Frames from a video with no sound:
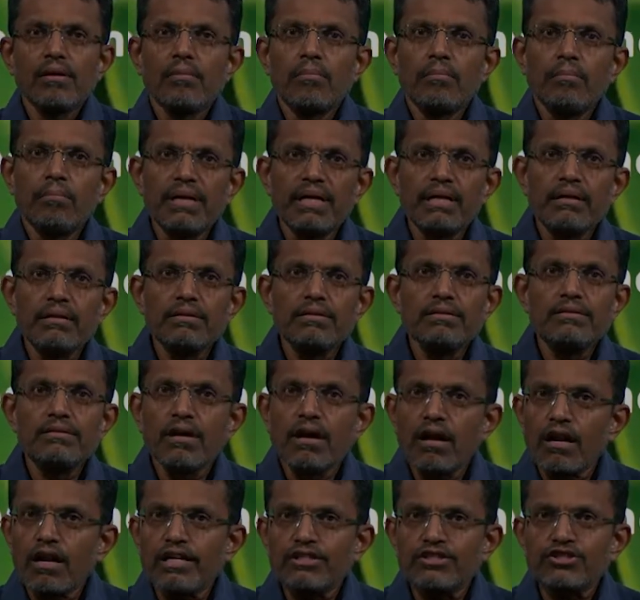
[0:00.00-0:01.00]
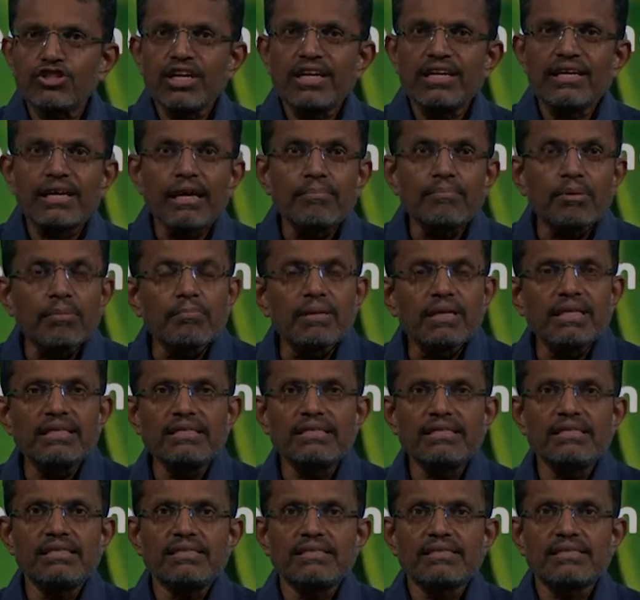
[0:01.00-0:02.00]
Build knowledge and
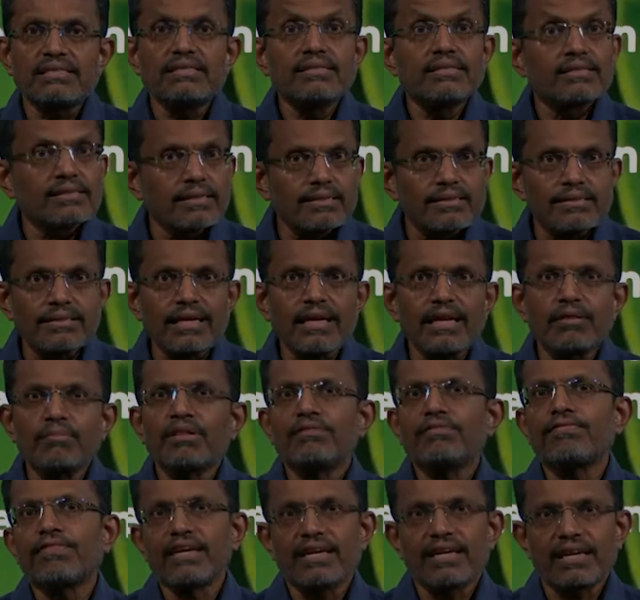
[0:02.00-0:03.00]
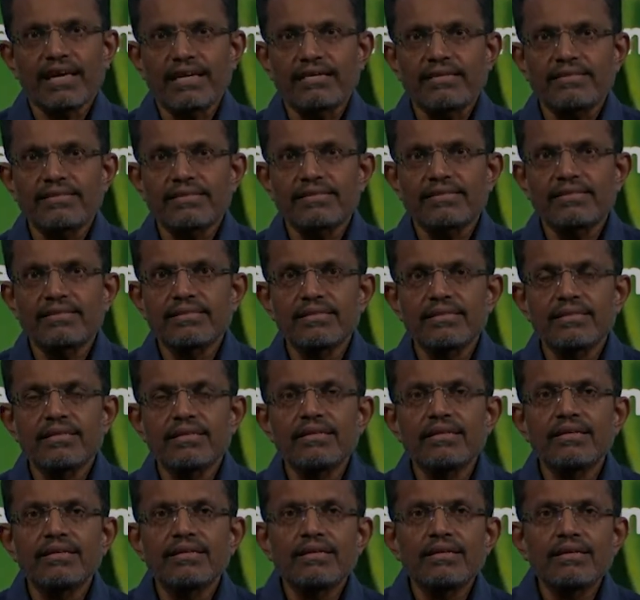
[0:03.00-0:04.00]
capabilities in sustainable finance.
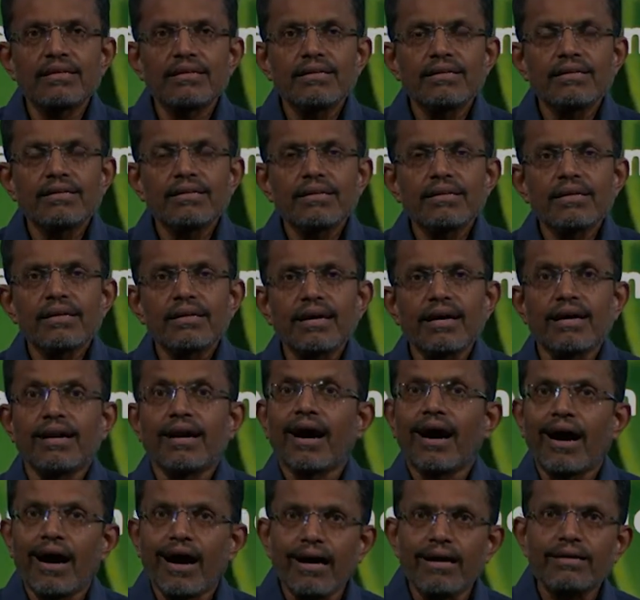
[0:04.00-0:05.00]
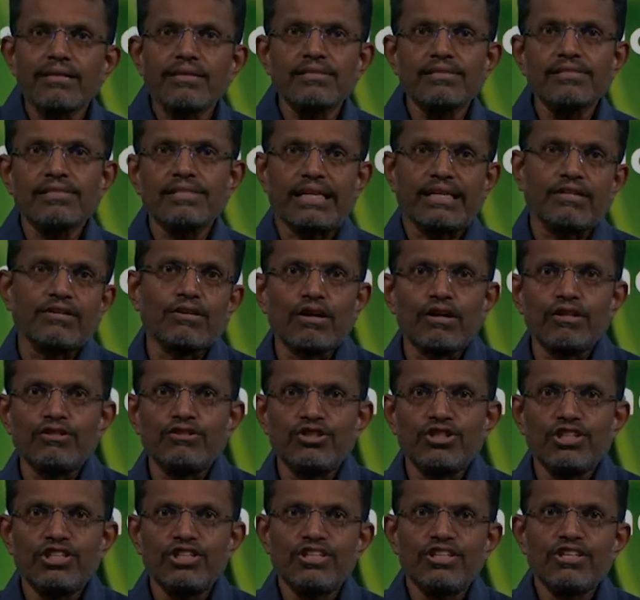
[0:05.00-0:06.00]
And harness
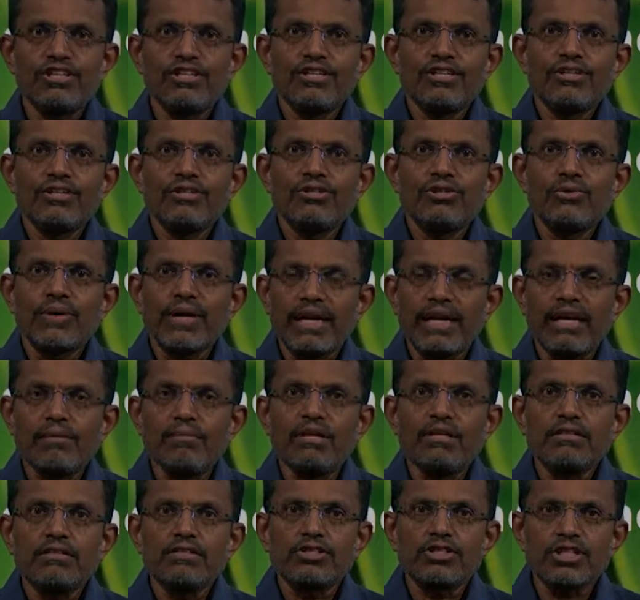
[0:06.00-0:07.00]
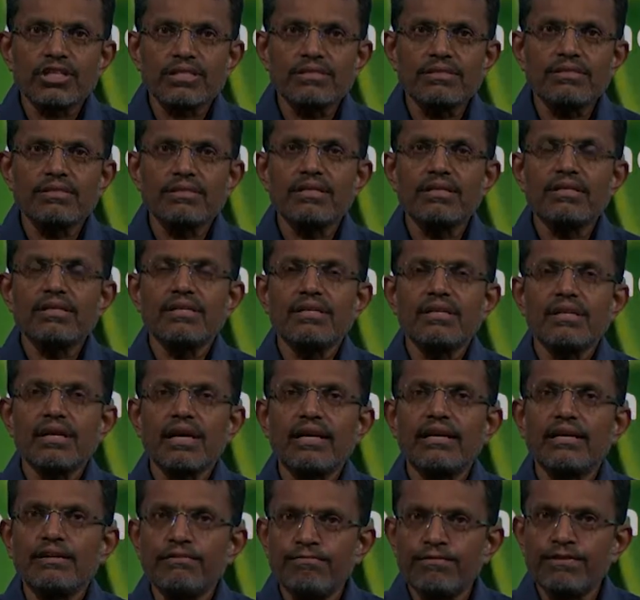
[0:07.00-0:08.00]
technology to enable trusted
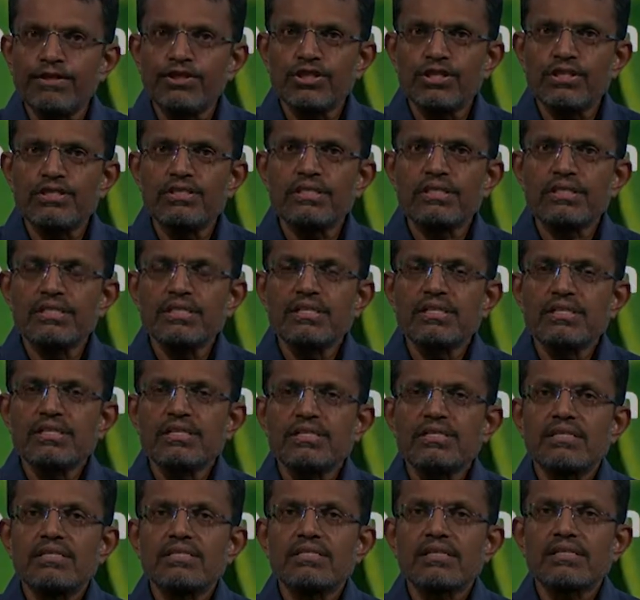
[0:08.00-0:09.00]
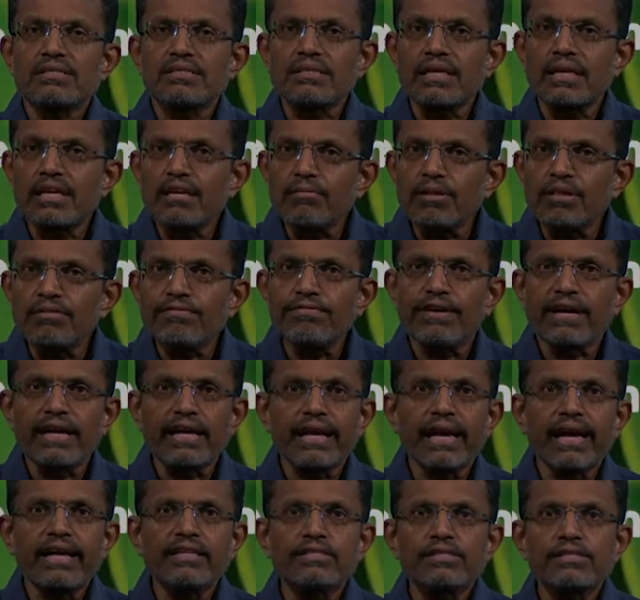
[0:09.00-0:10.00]
and efficient sustainable
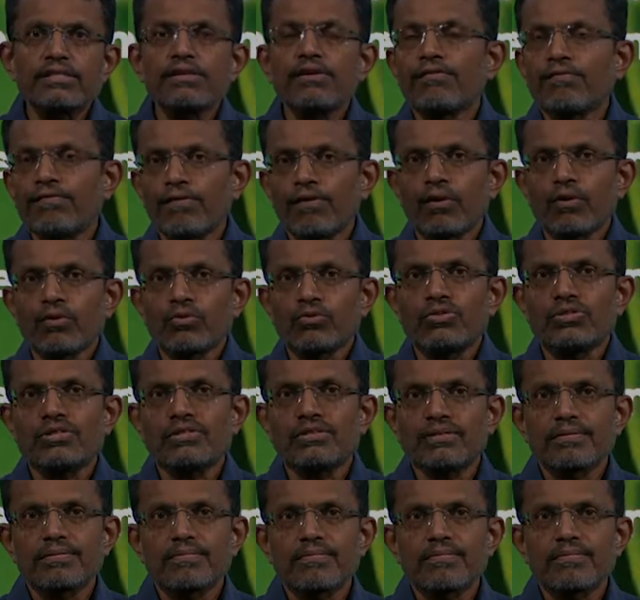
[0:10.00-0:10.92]
finance flows.